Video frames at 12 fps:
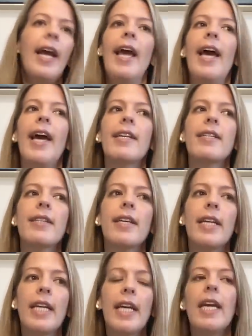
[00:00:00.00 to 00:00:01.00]
And
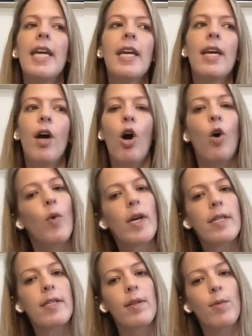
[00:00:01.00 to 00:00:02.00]
he
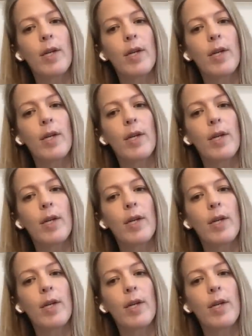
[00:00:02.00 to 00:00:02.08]
always